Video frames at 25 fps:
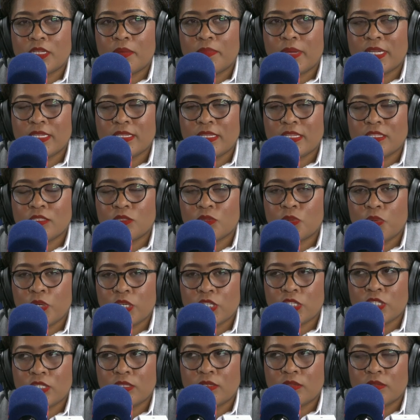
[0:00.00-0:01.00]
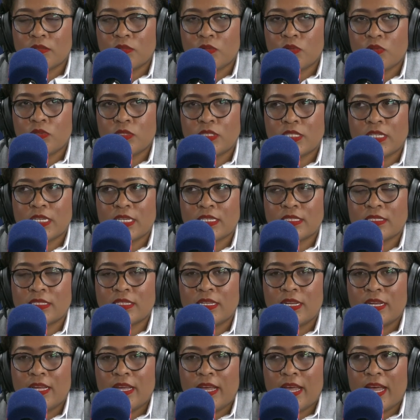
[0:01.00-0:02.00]
Samantha's question, who
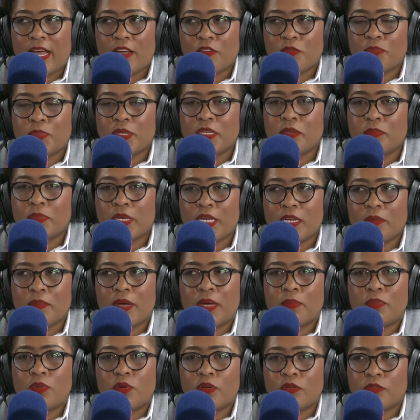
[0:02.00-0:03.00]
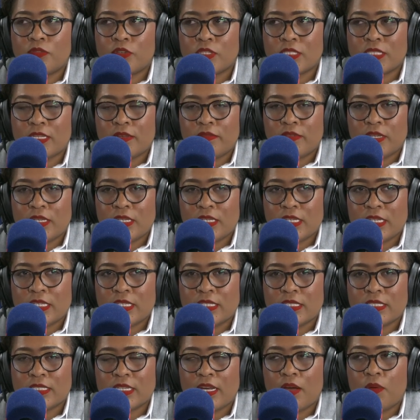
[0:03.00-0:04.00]
says, I've been paying my bond for 7
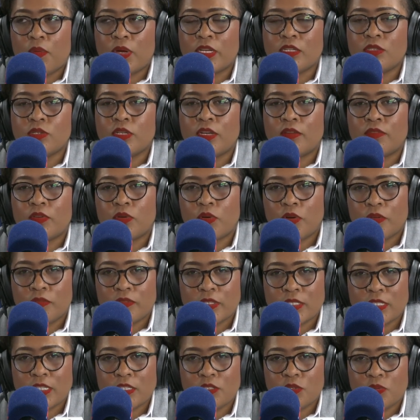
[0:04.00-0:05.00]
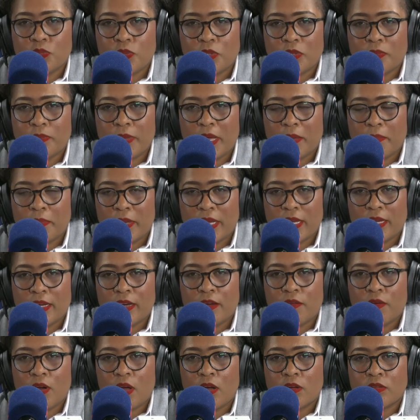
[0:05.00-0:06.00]
years. I want to have a conversation with my
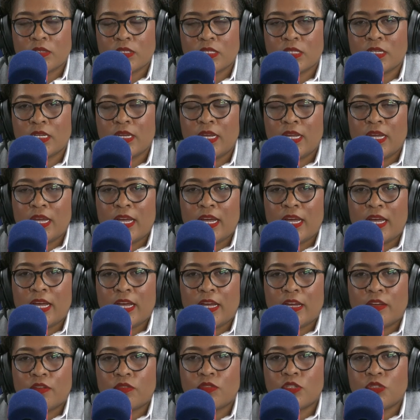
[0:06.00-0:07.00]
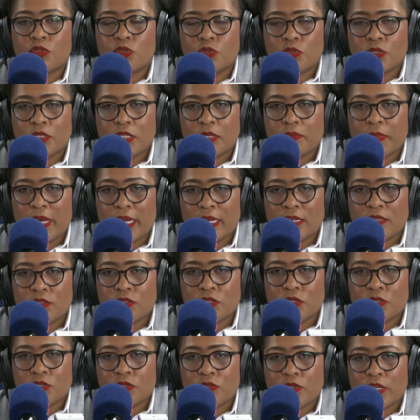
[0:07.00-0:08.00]
bank around reducing my
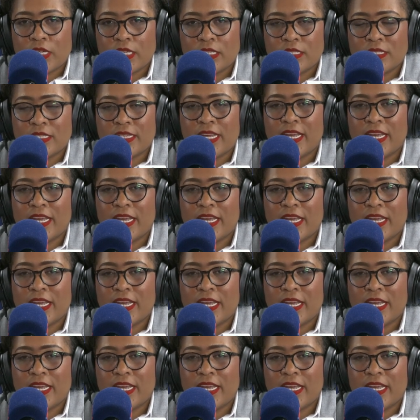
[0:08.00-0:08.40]
interest rate.